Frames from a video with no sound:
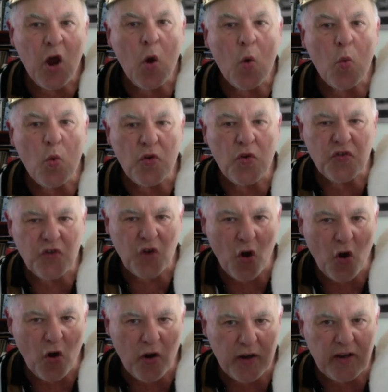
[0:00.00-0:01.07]

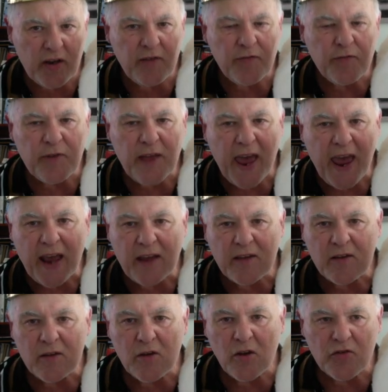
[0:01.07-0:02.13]
resigned. He flagged
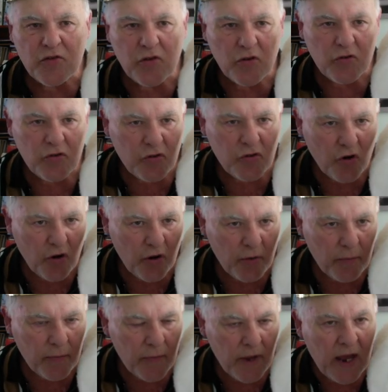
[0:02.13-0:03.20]
and lost on
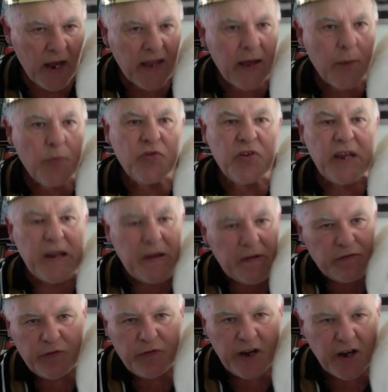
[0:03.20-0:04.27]
time. And that was
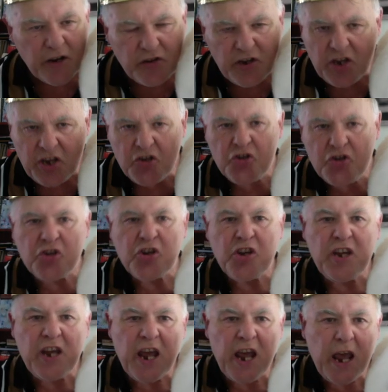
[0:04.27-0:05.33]

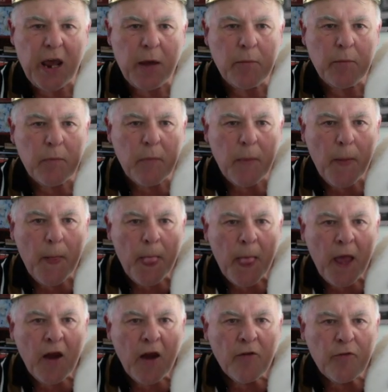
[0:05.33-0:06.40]
InfinityGM
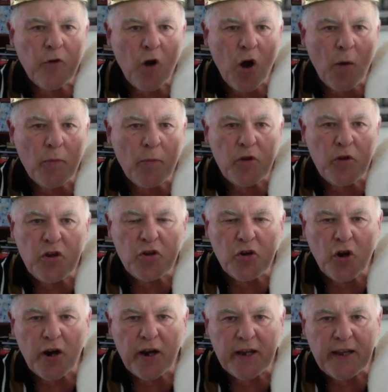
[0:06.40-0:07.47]
from
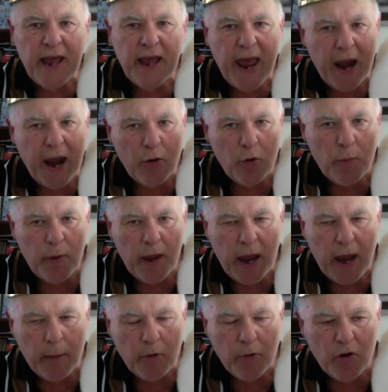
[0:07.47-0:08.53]
United Arab
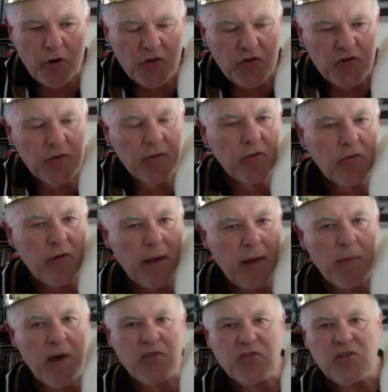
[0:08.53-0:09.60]
Emirates.
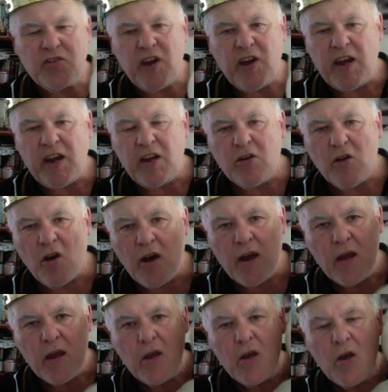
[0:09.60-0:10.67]
Grandmaster Teddy and I,
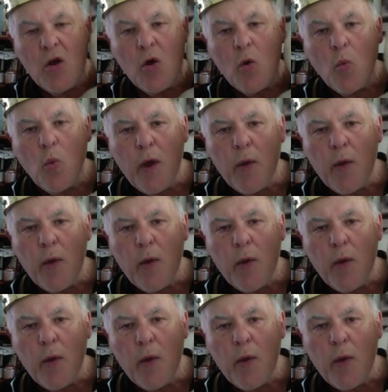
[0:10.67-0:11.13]
we